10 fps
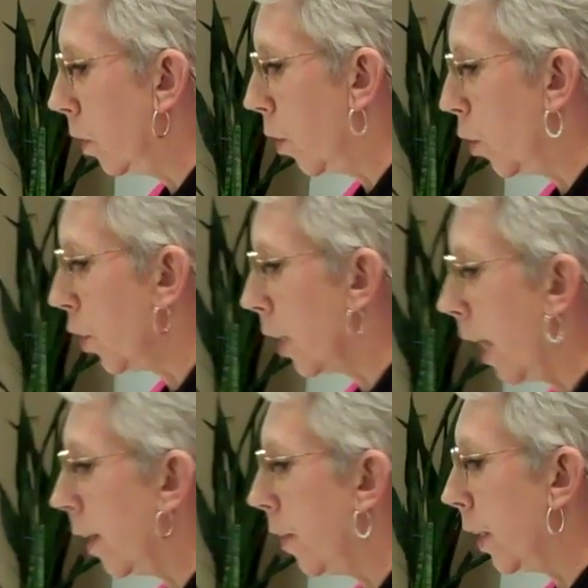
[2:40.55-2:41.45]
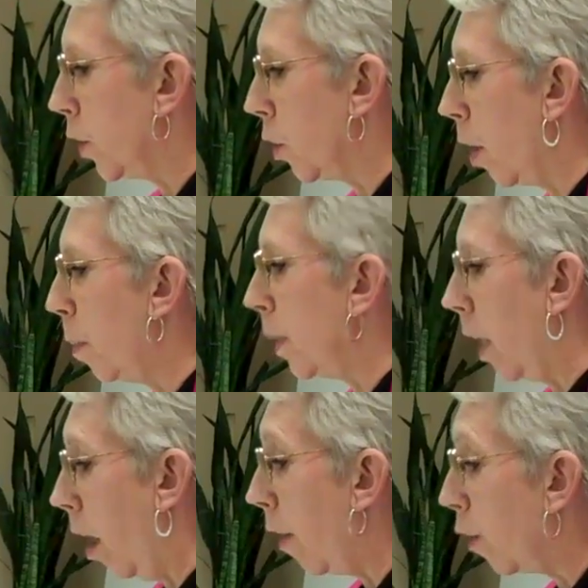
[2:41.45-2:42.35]
Those are the kind of things that are up in
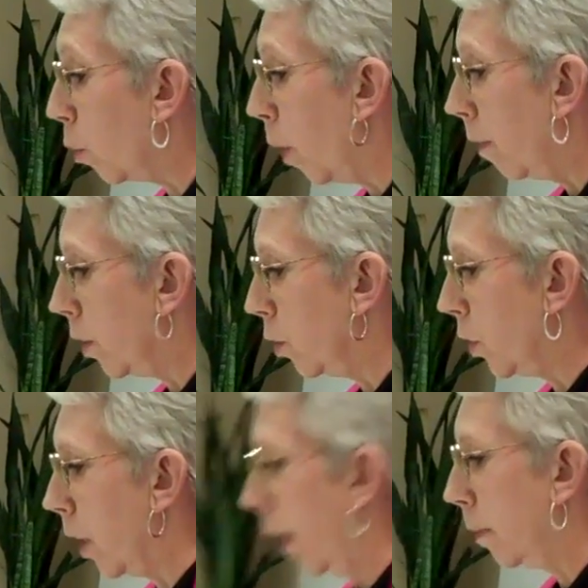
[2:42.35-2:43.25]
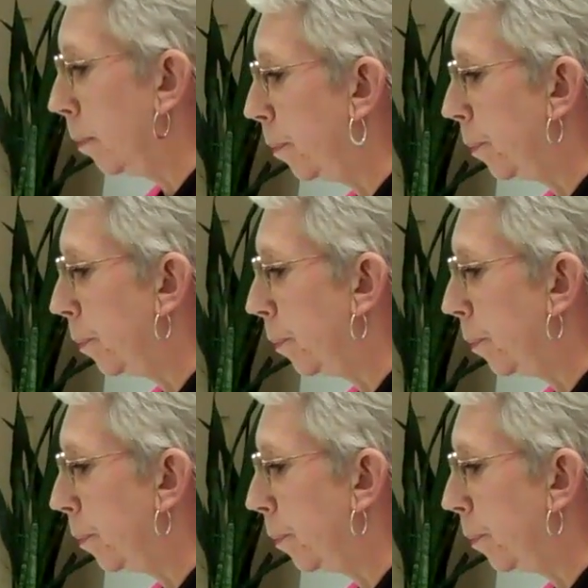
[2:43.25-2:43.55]
the other revenue side.